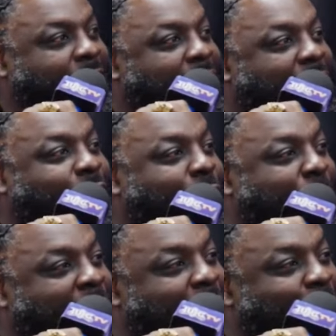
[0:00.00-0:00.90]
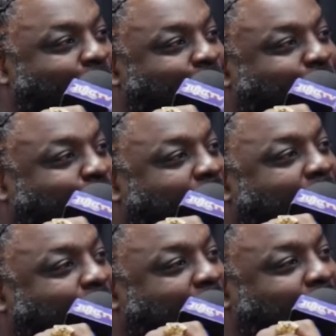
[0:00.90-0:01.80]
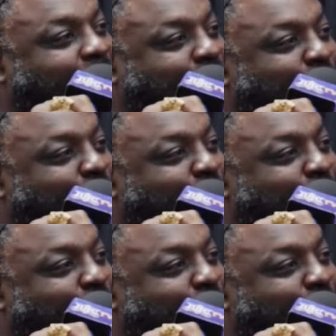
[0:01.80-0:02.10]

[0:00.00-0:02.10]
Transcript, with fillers: I know mine was, bro. I, I used to smoke